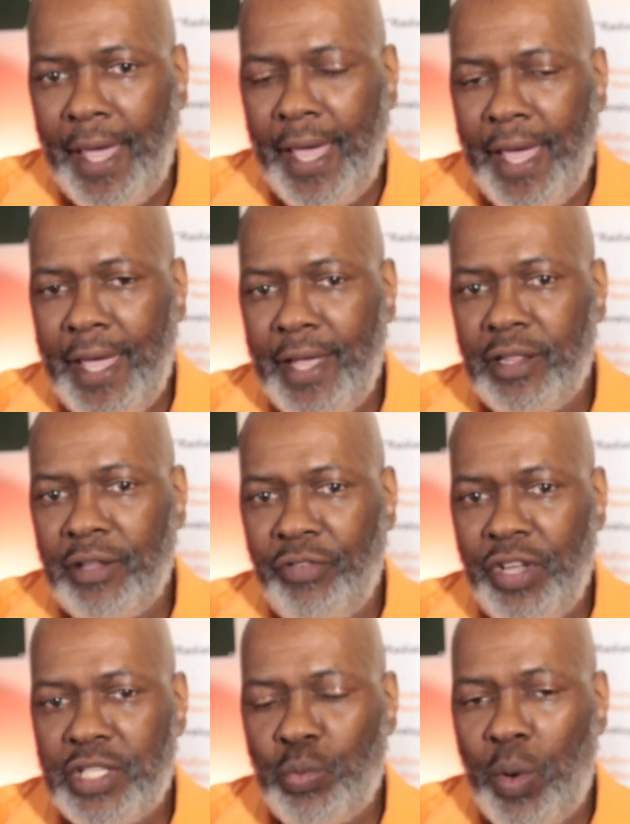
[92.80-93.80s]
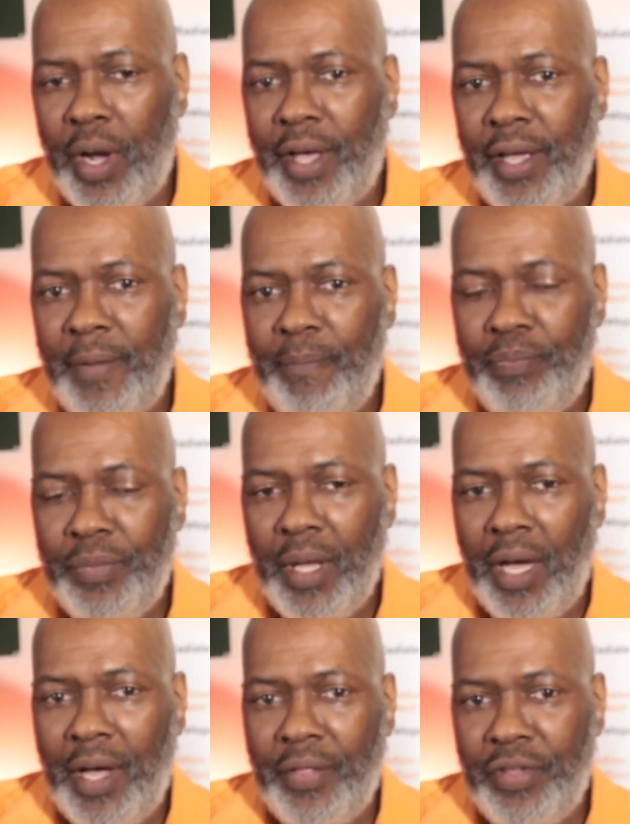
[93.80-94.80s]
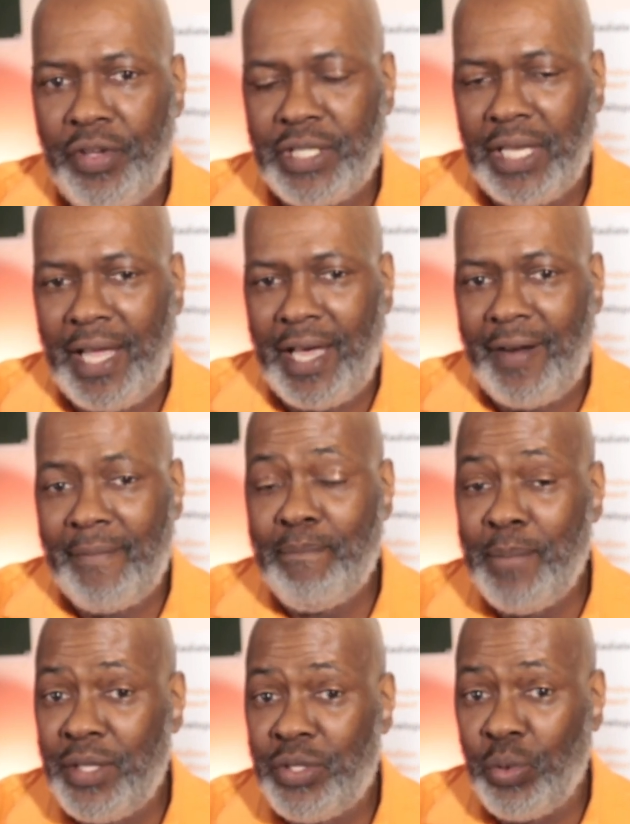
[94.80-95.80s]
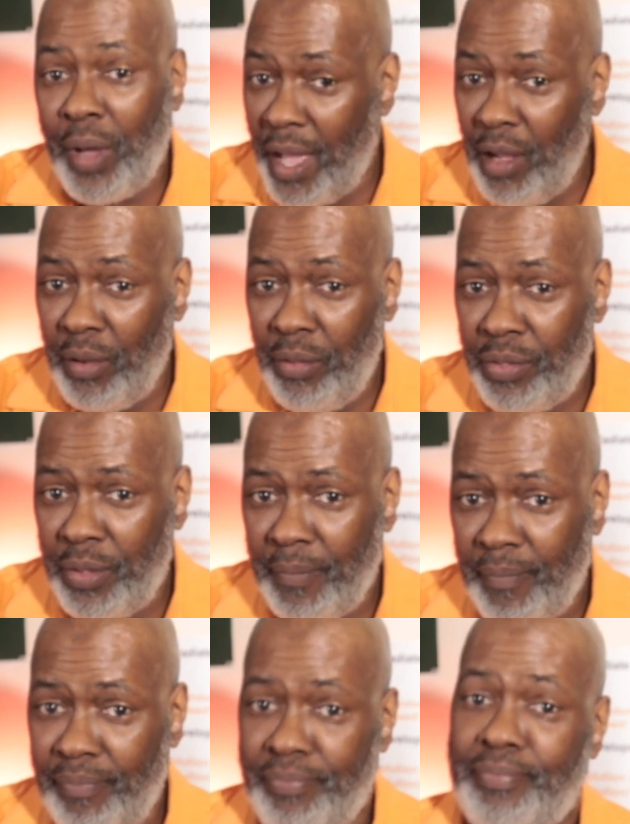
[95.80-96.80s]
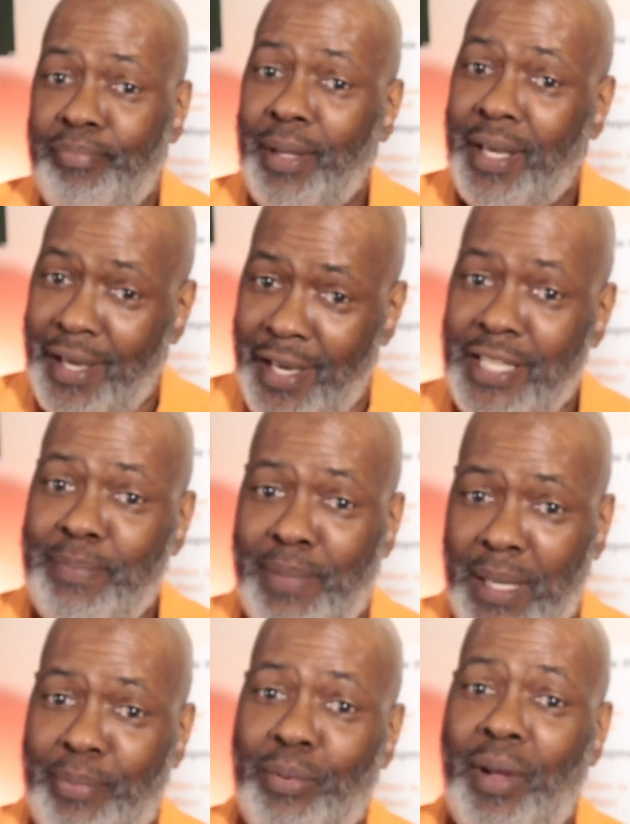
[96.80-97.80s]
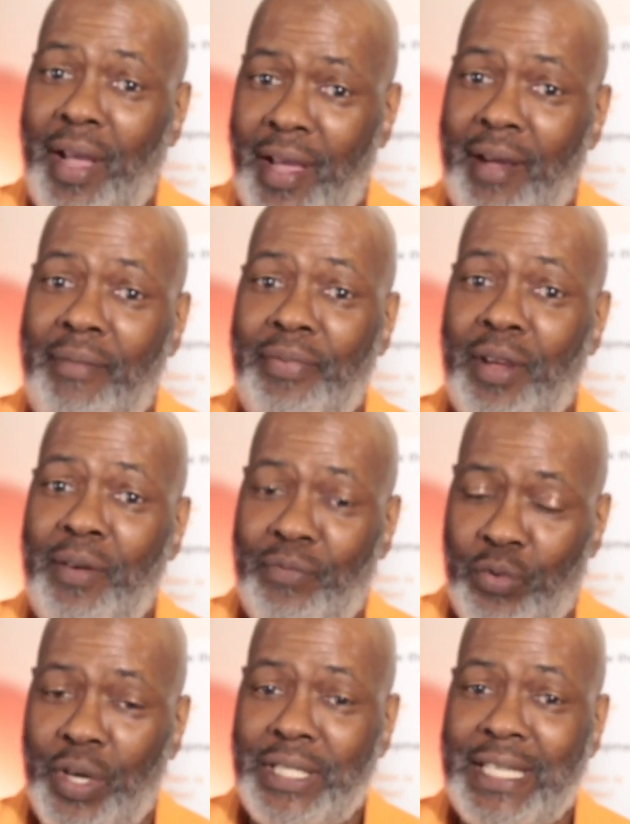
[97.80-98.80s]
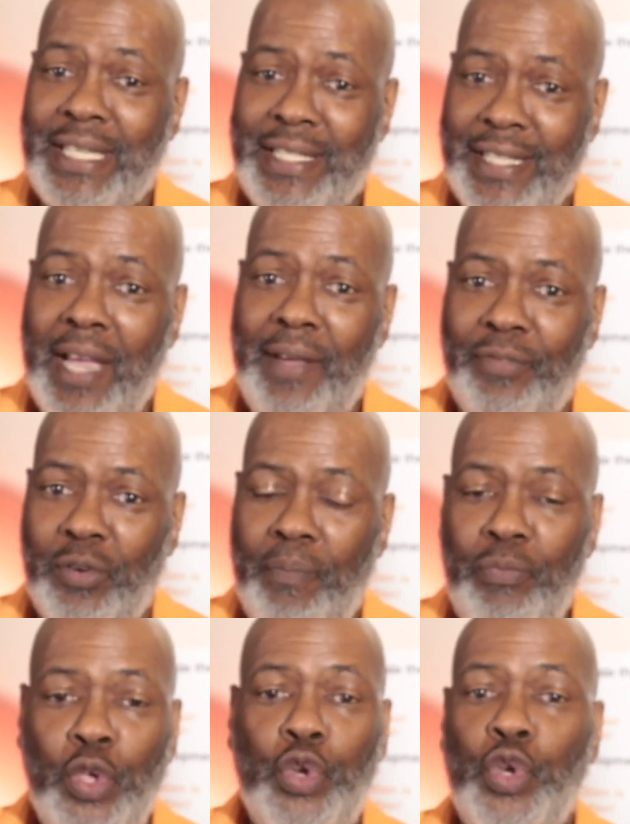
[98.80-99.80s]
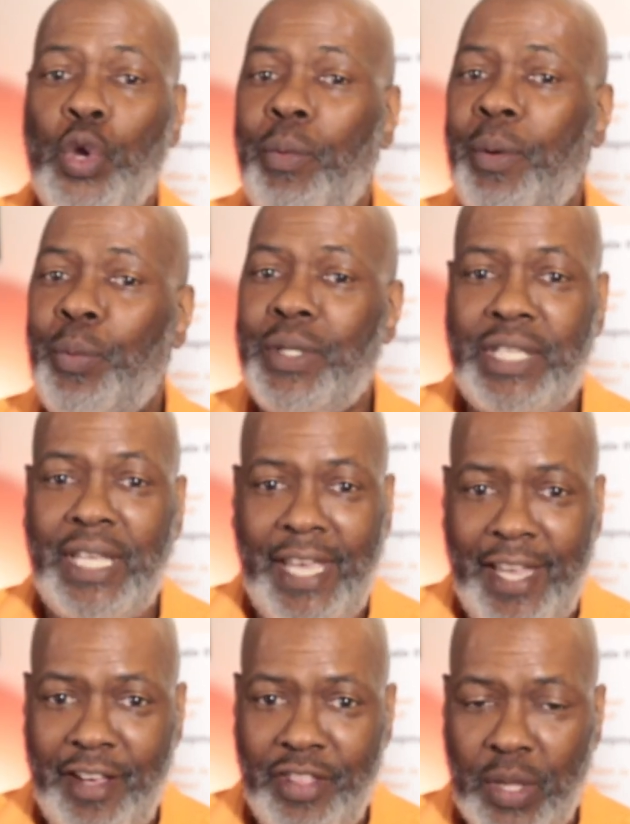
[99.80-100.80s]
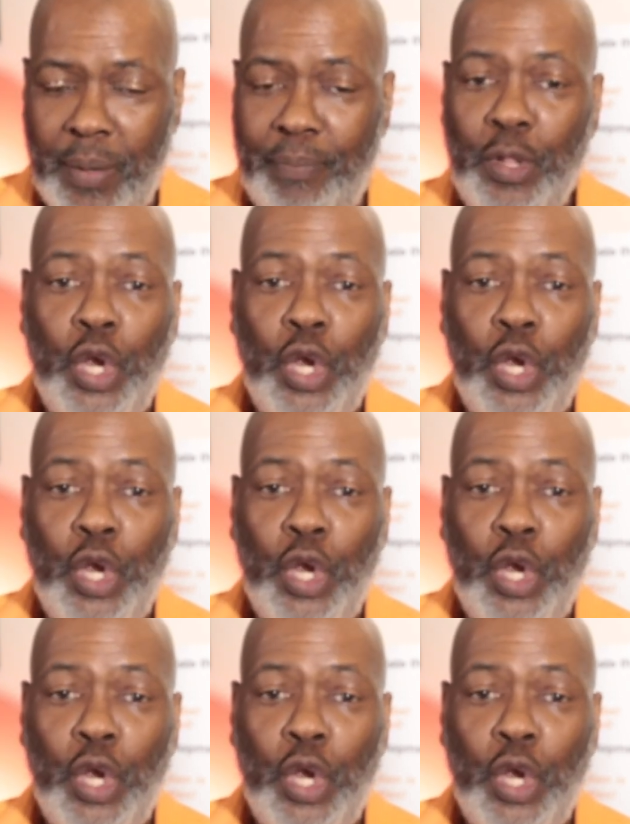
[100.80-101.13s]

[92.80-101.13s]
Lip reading: And the reason why there's a lot of mental health because people have their voices stifled. No one wants to hear them.